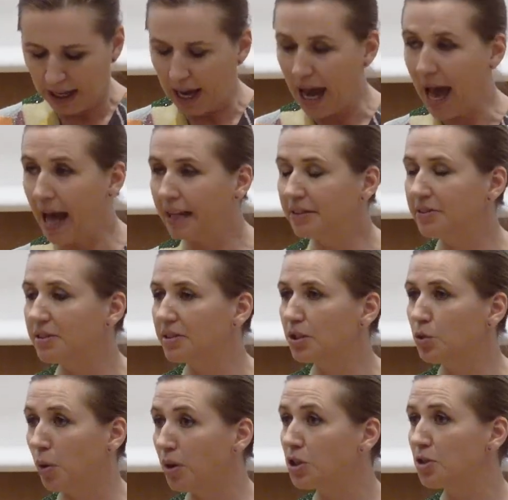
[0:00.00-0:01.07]
and
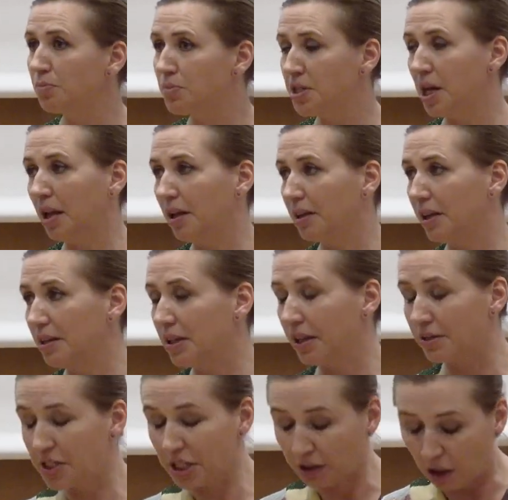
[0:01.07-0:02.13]
quantum
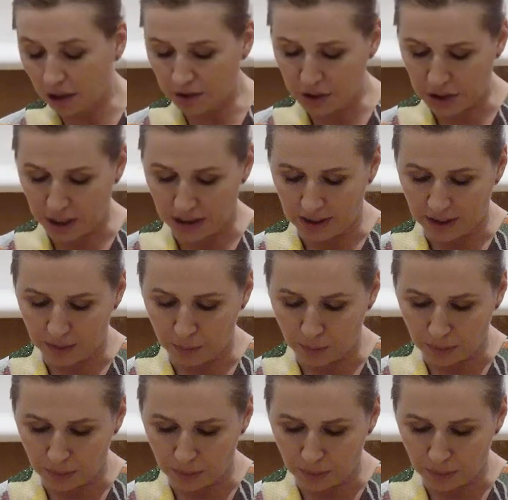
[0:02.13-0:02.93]
technology